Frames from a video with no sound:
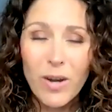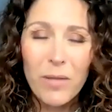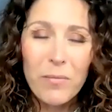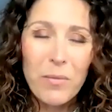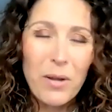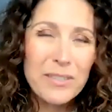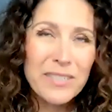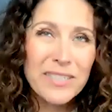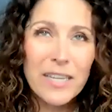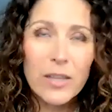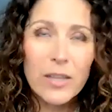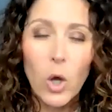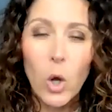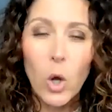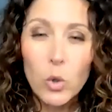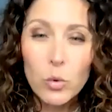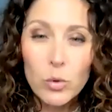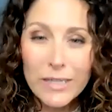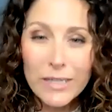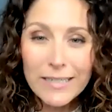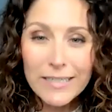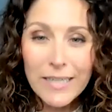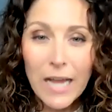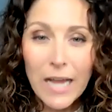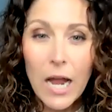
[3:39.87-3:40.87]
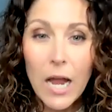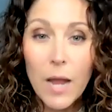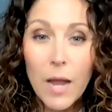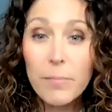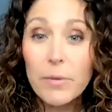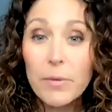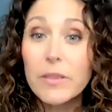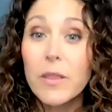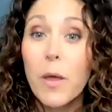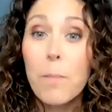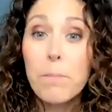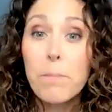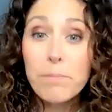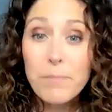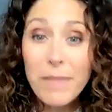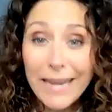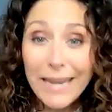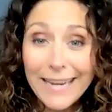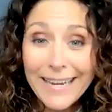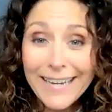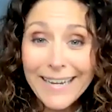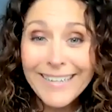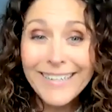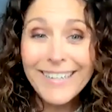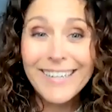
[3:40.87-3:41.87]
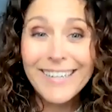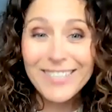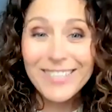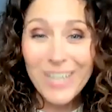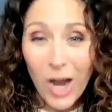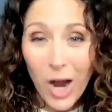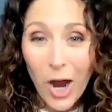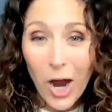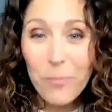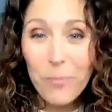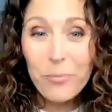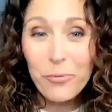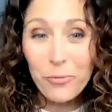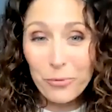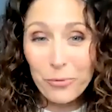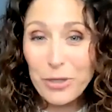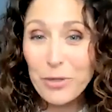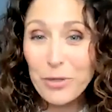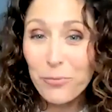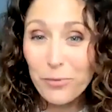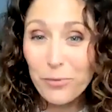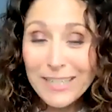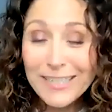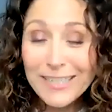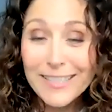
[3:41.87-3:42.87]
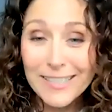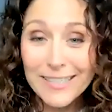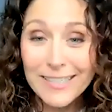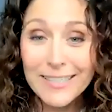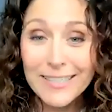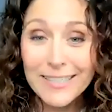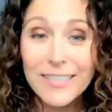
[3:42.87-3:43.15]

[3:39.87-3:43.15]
I'm not gonna say the only time, but the main top three reasons